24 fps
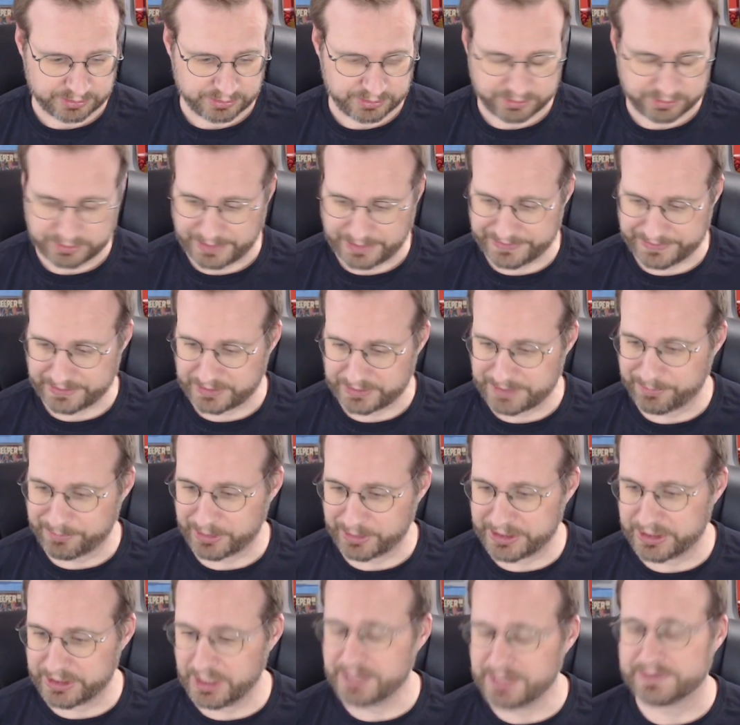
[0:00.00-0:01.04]
I think I did
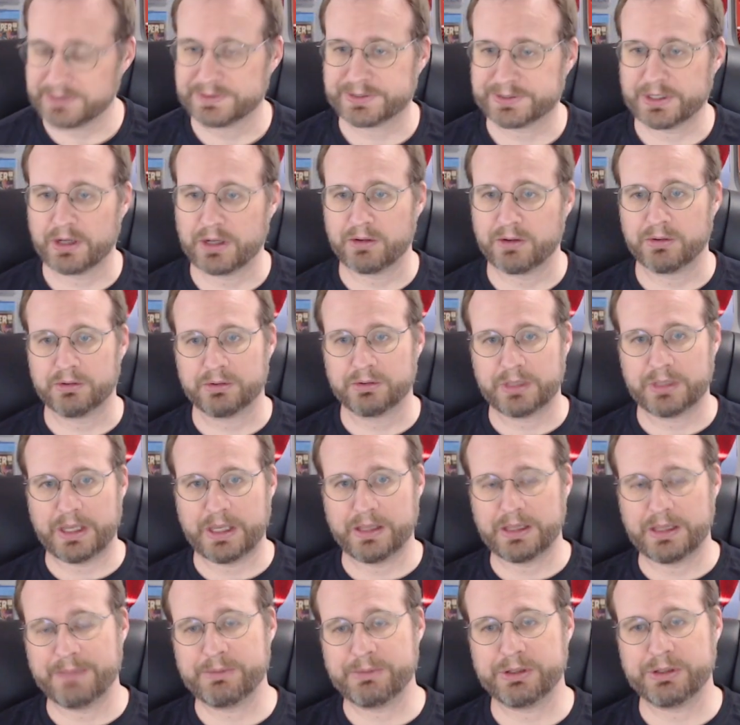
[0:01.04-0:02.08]
pretty good. So
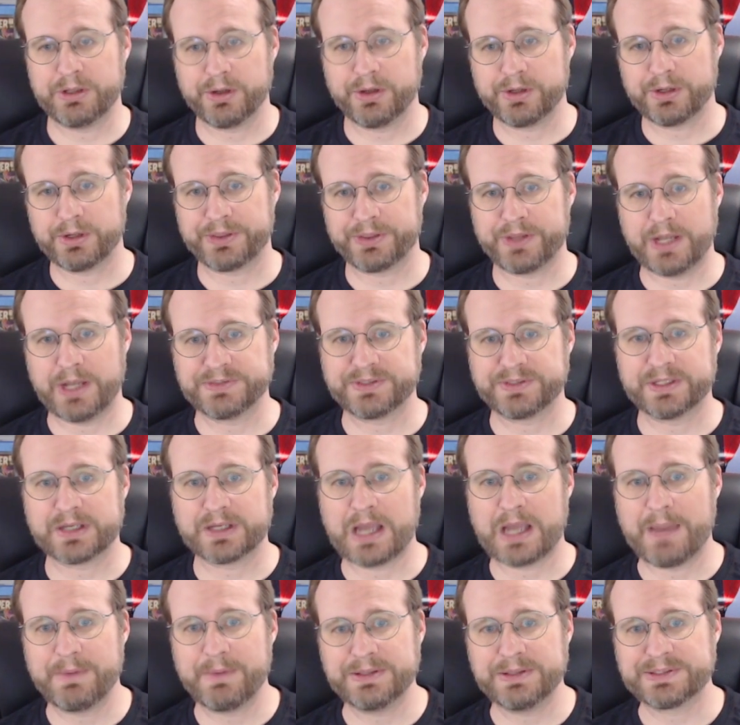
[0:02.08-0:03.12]
let me know your thoughts in the
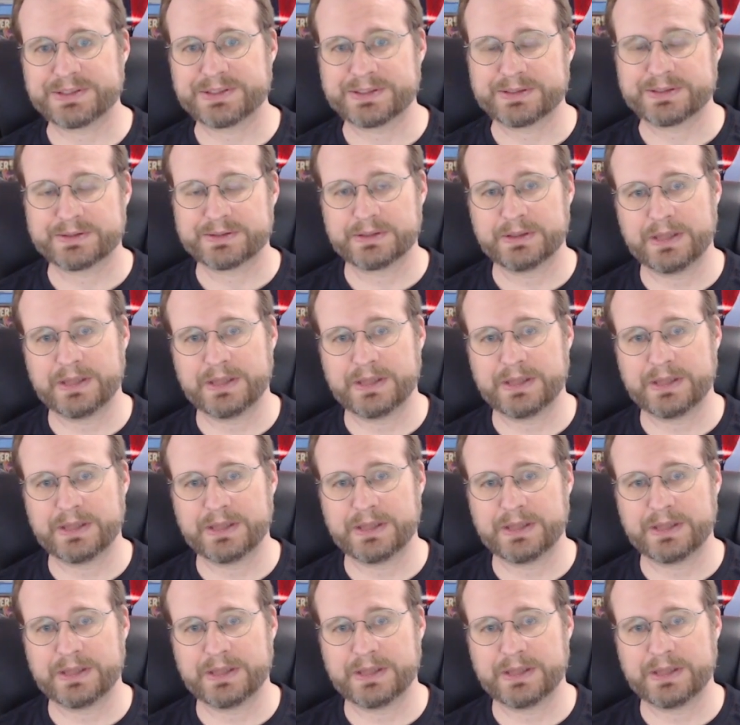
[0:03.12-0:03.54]
comments.